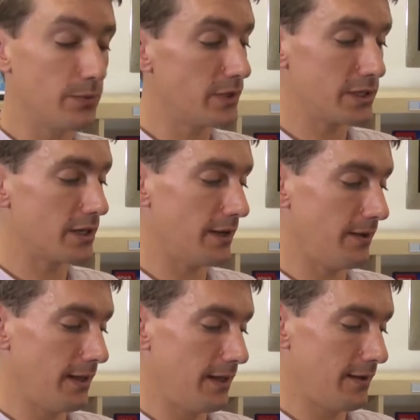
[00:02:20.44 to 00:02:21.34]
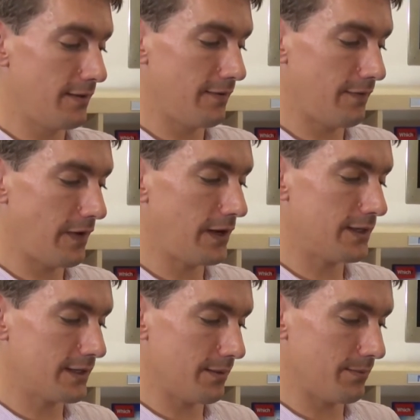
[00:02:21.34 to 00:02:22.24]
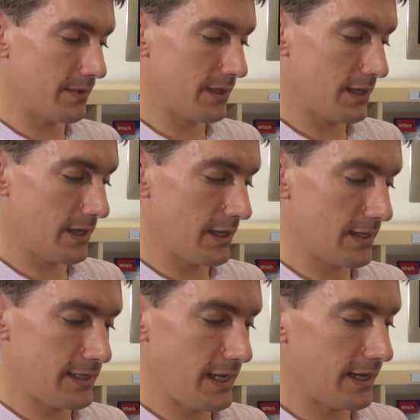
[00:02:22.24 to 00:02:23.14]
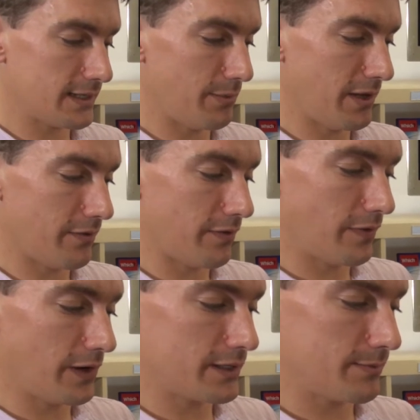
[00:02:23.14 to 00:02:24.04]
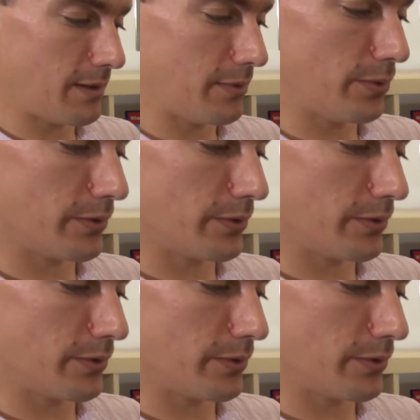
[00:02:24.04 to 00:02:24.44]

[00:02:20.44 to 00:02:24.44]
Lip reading: we're just going to find some text, a bit of advice maybe we